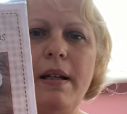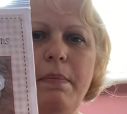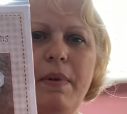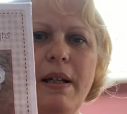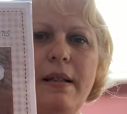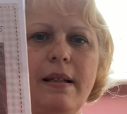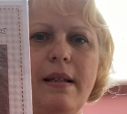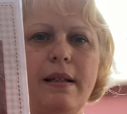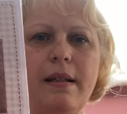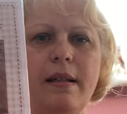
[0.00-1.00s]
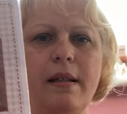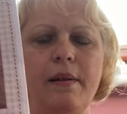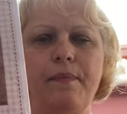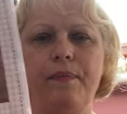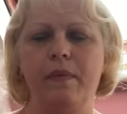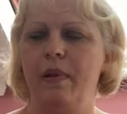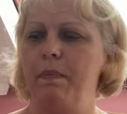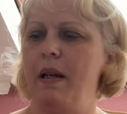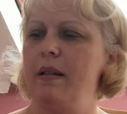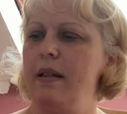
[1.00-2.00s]
bracelet with
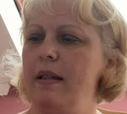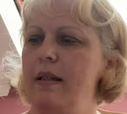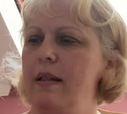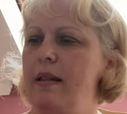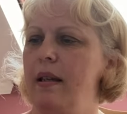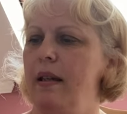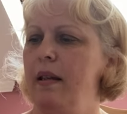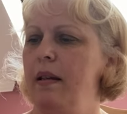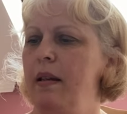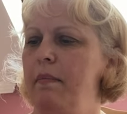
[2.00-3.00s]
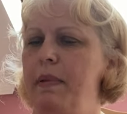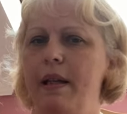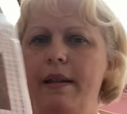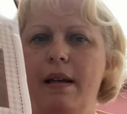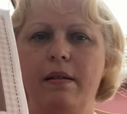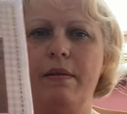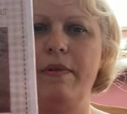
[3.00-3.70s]
buttons, but that's